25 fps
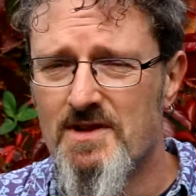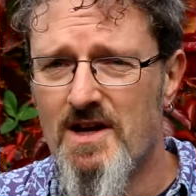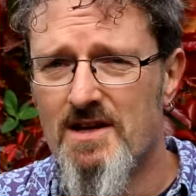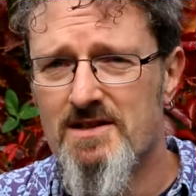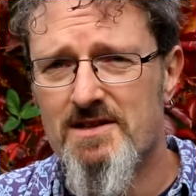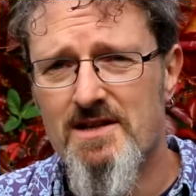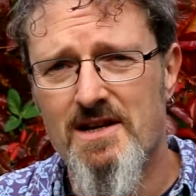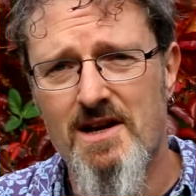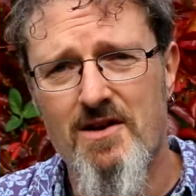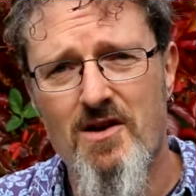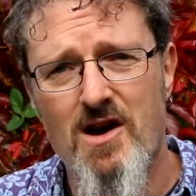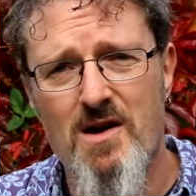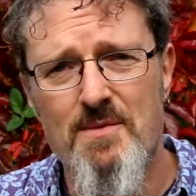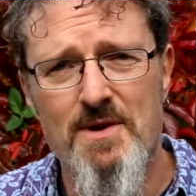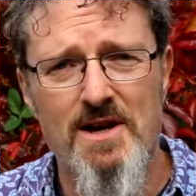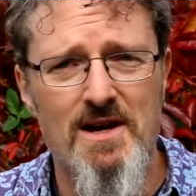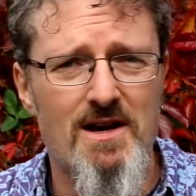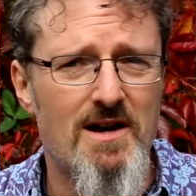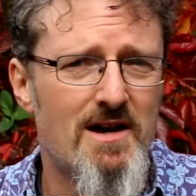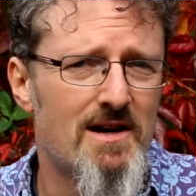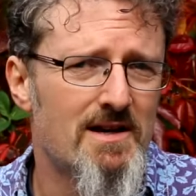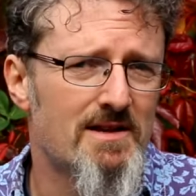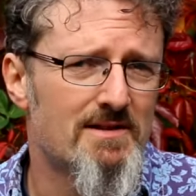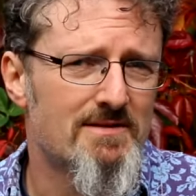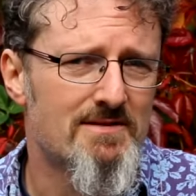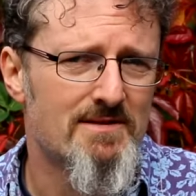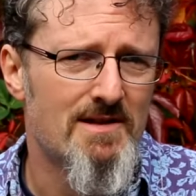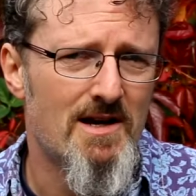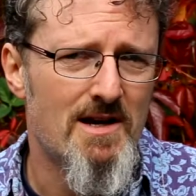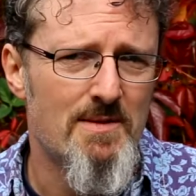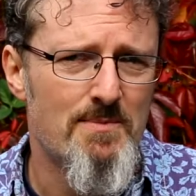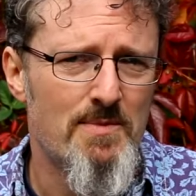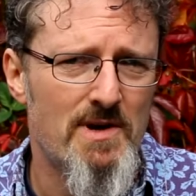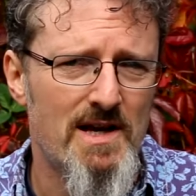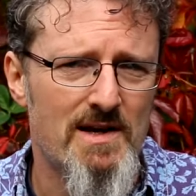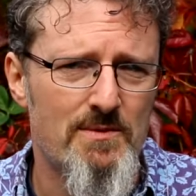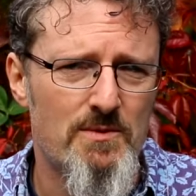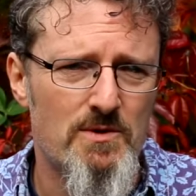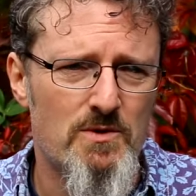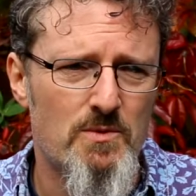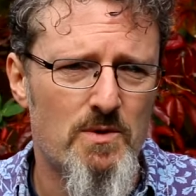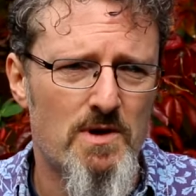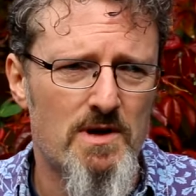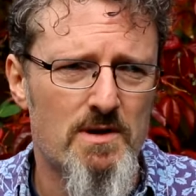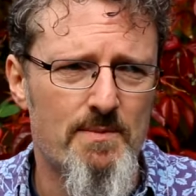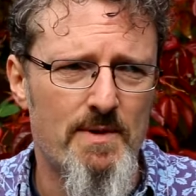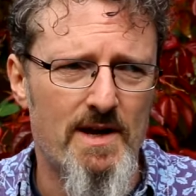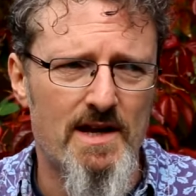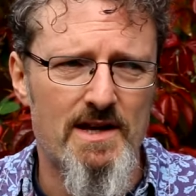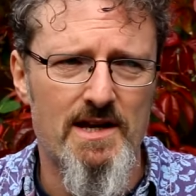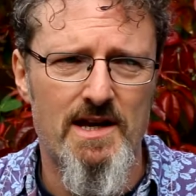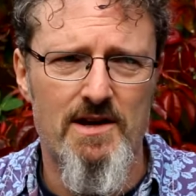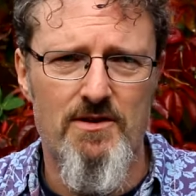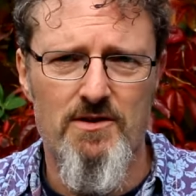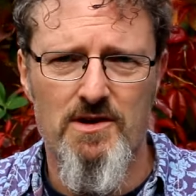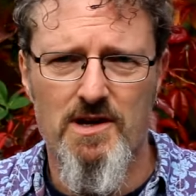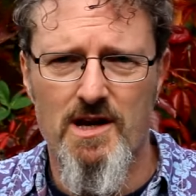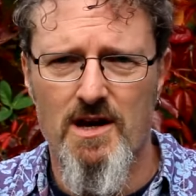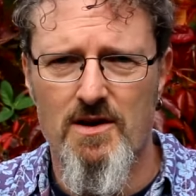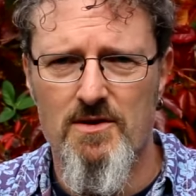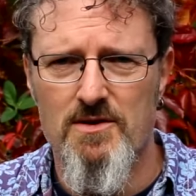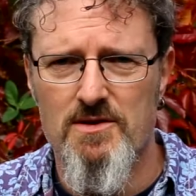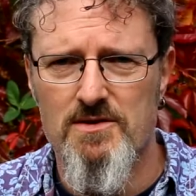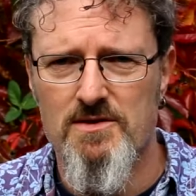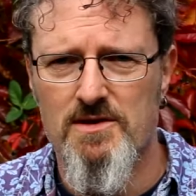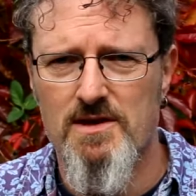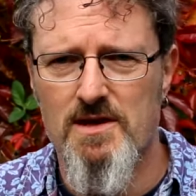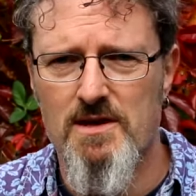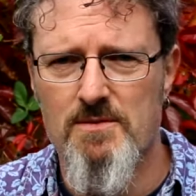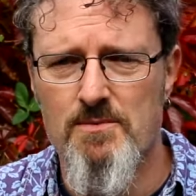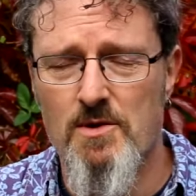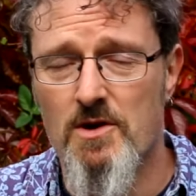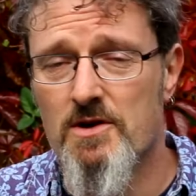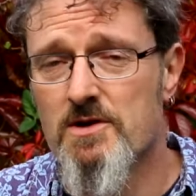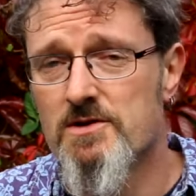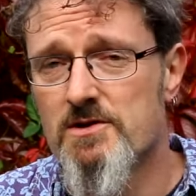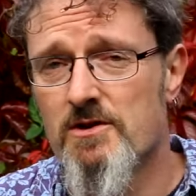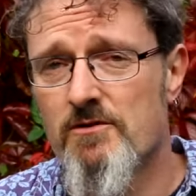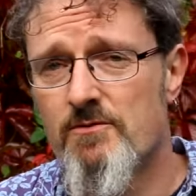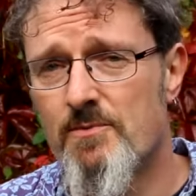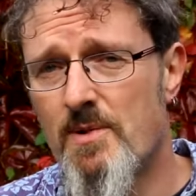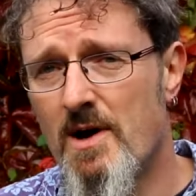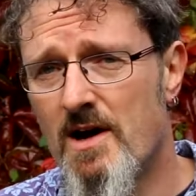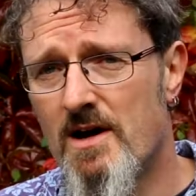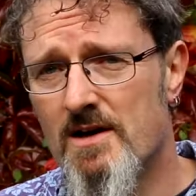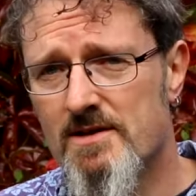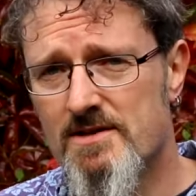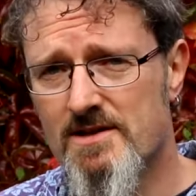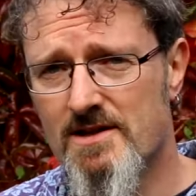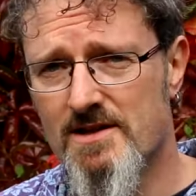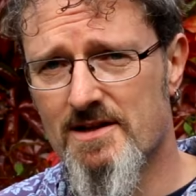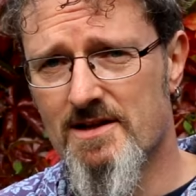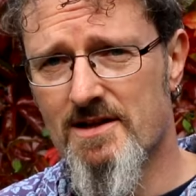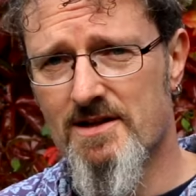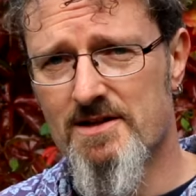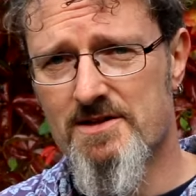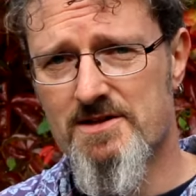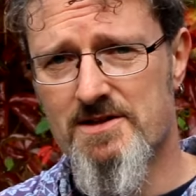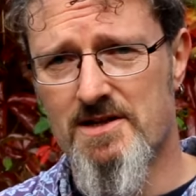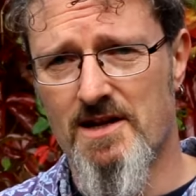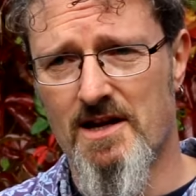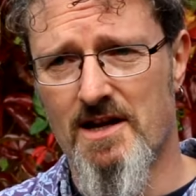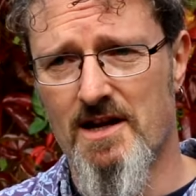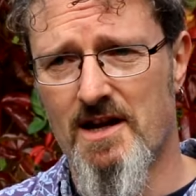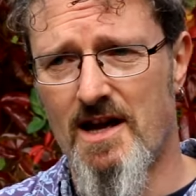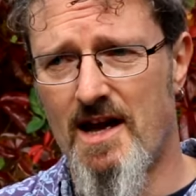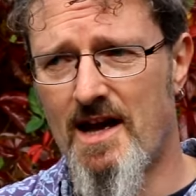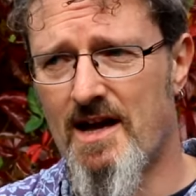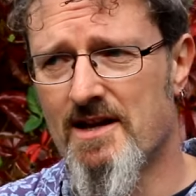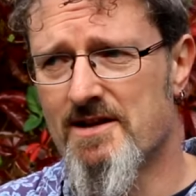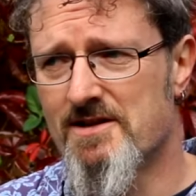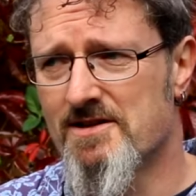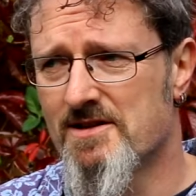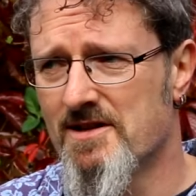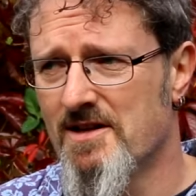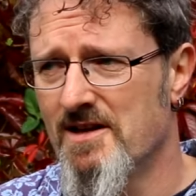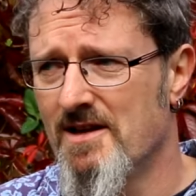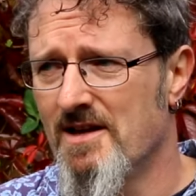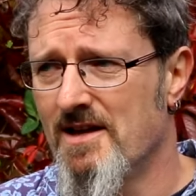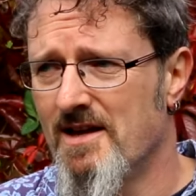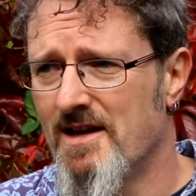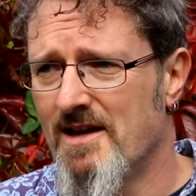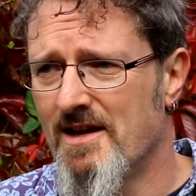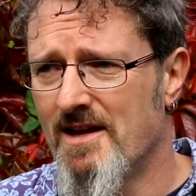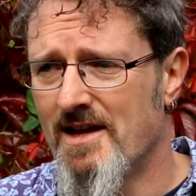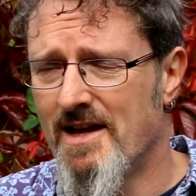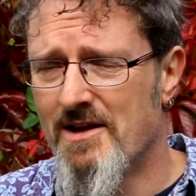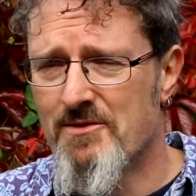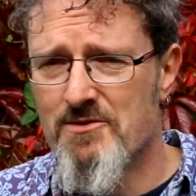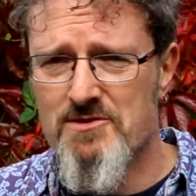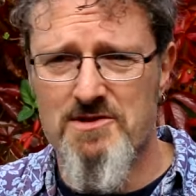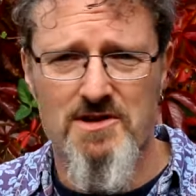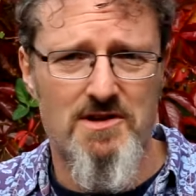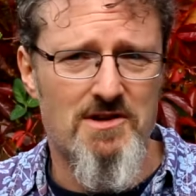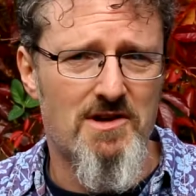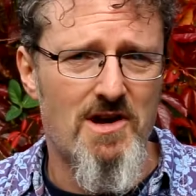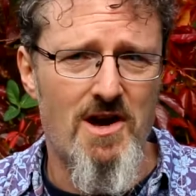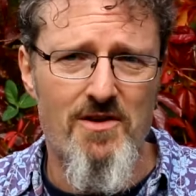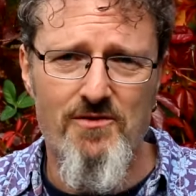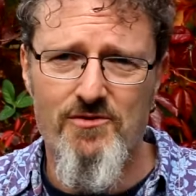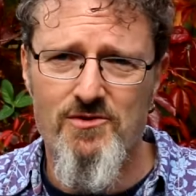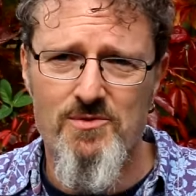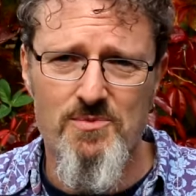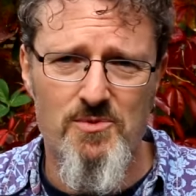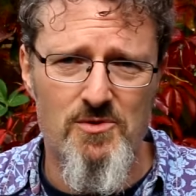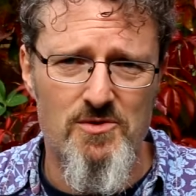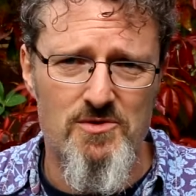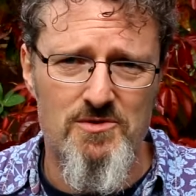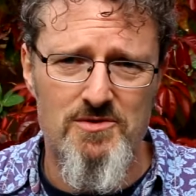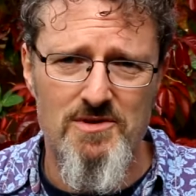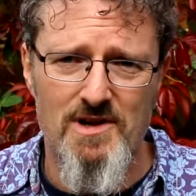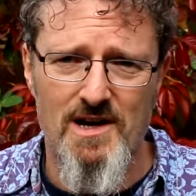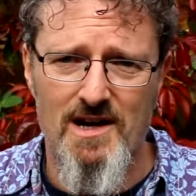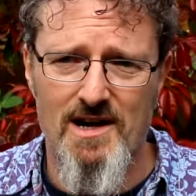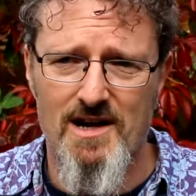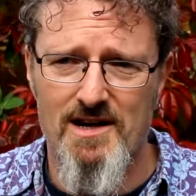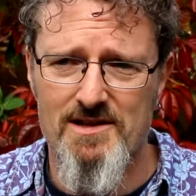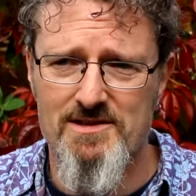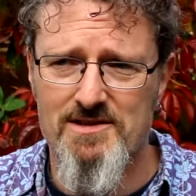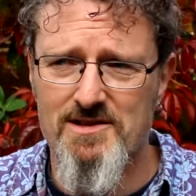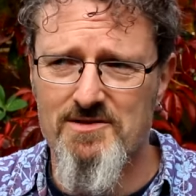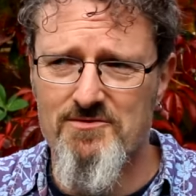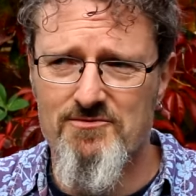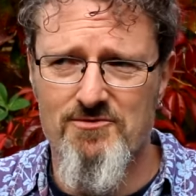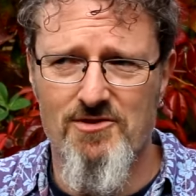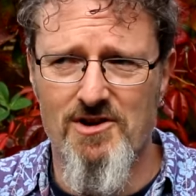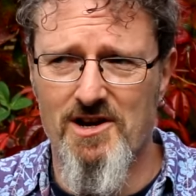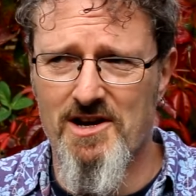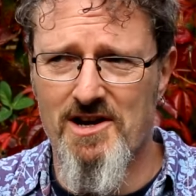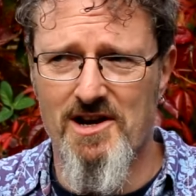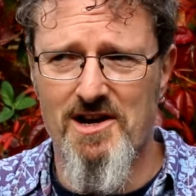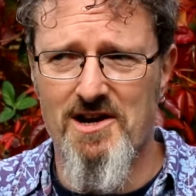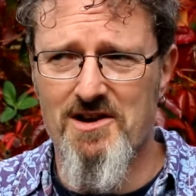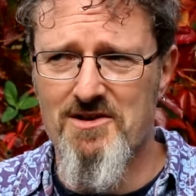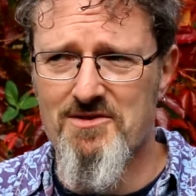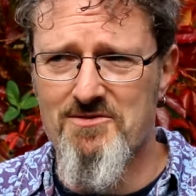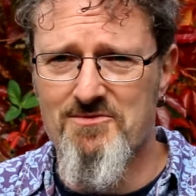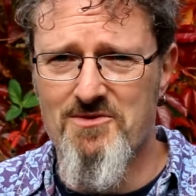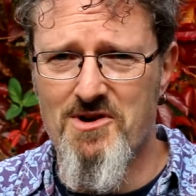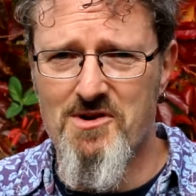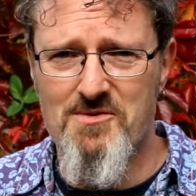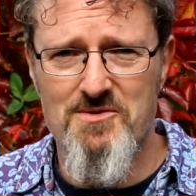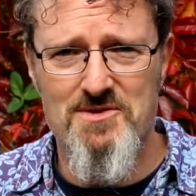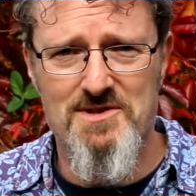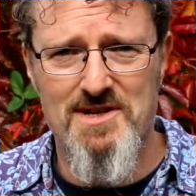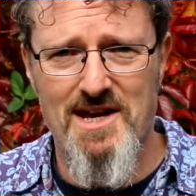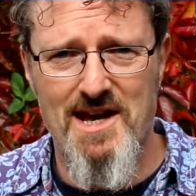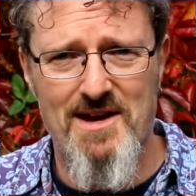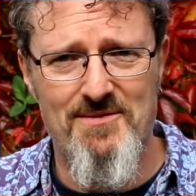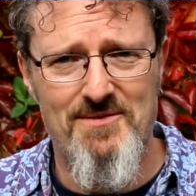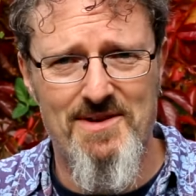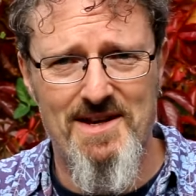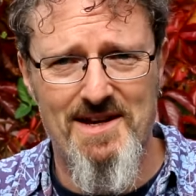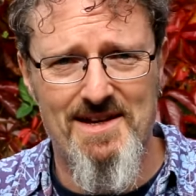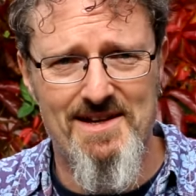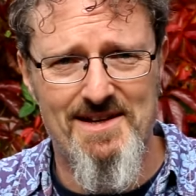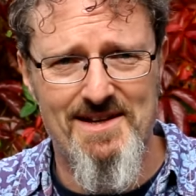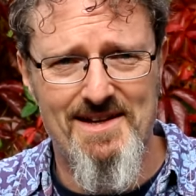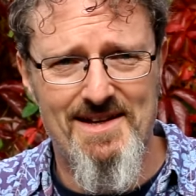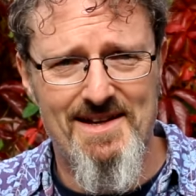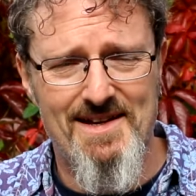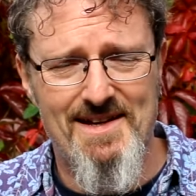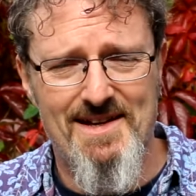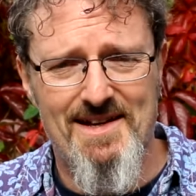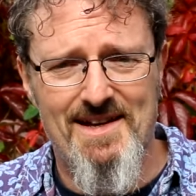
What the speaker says: I don't know. I mean, I played with one about a year ago at the Microsoft party last year, and it was uncomfortable. I didn't really know what was happening.